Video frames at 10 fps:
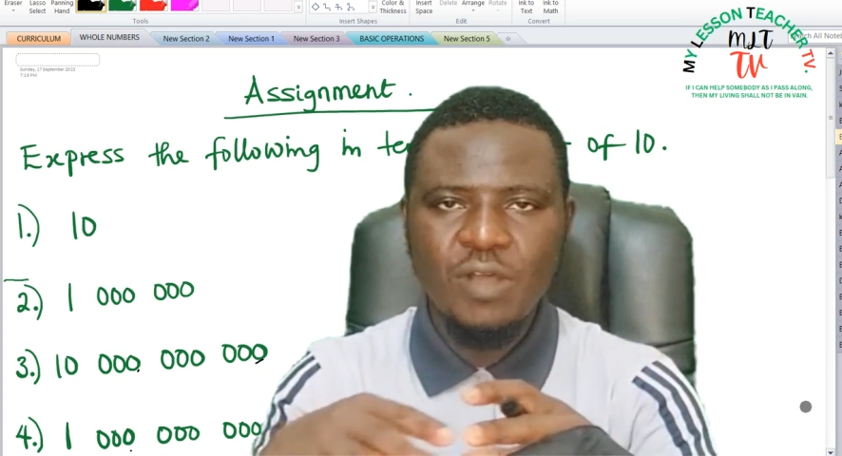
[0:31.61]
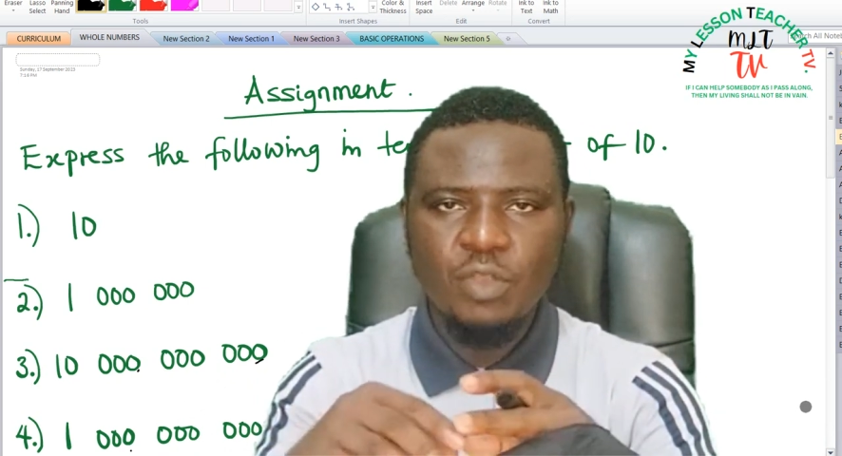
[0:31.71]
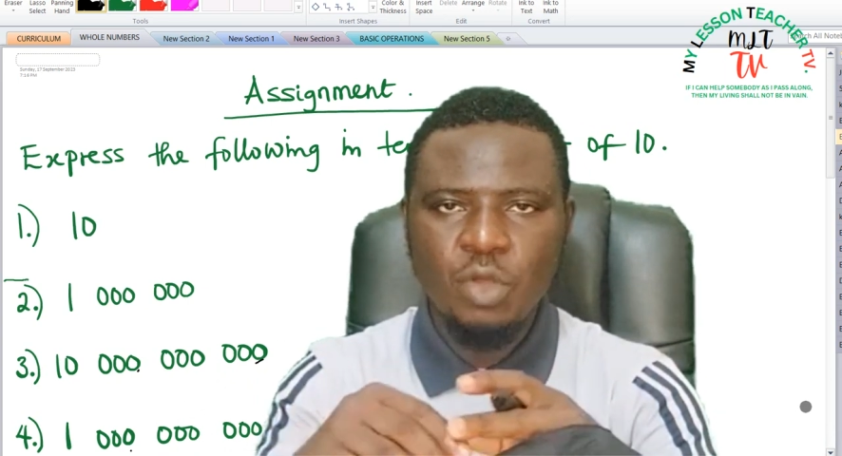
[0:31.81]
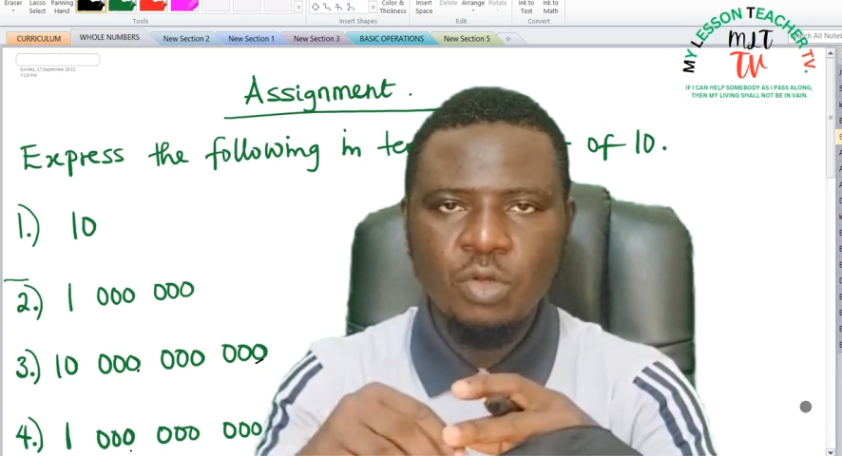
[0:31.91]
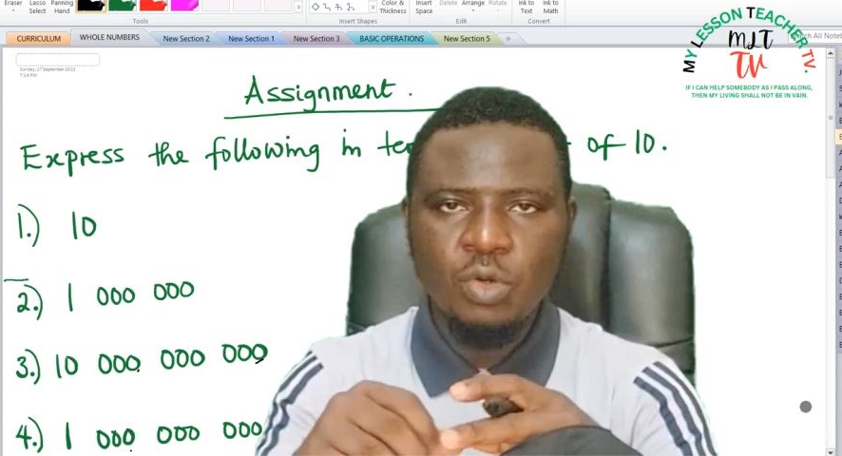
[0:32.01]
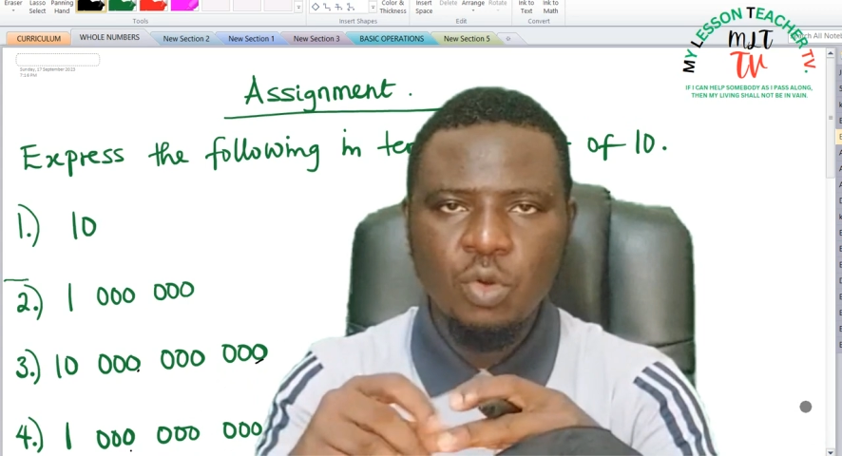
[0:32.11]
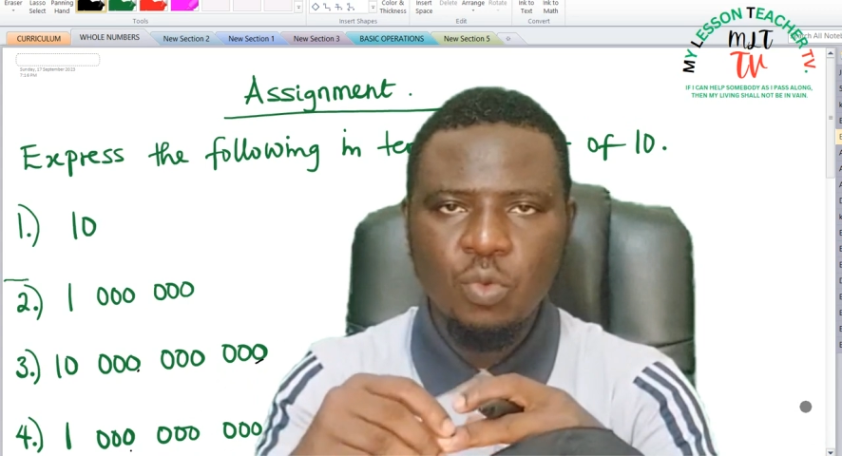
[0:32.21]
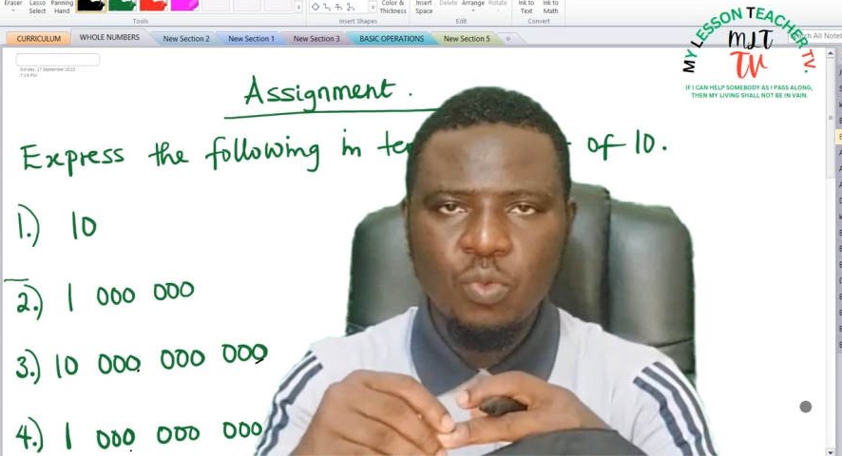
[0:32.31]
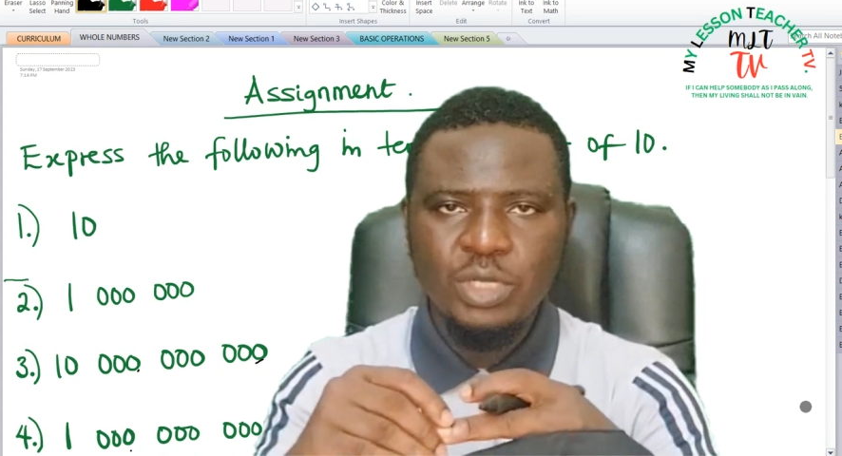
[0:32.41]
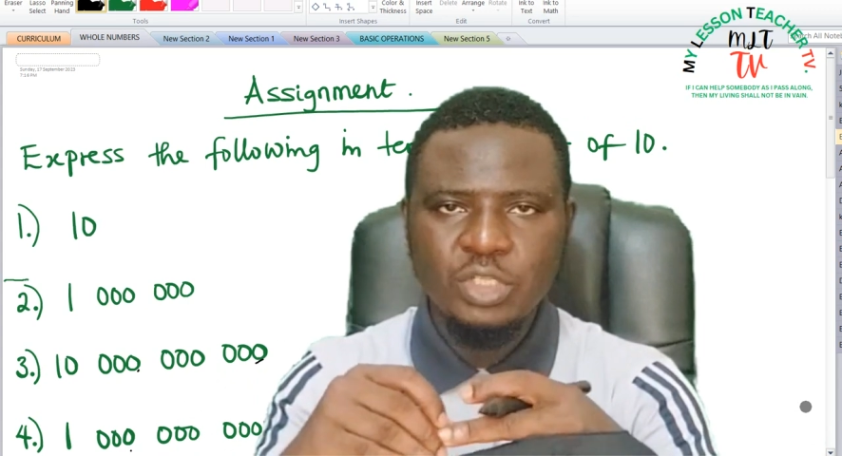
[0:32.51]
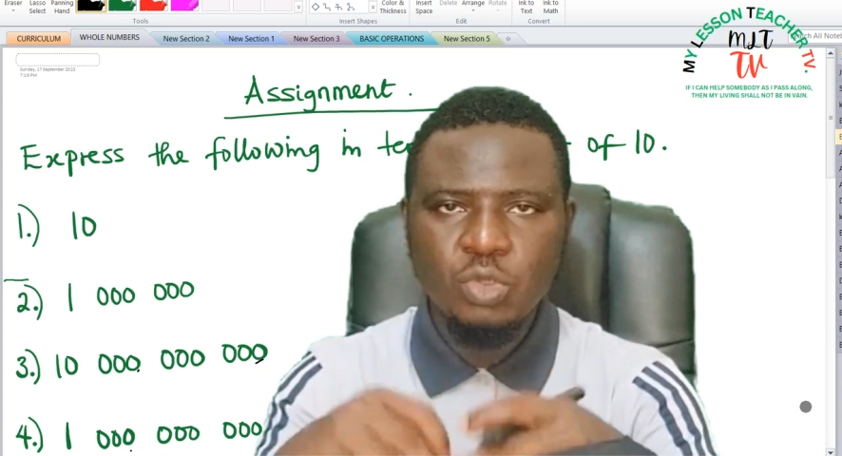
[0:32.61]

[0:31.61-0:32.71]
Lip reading: what you have done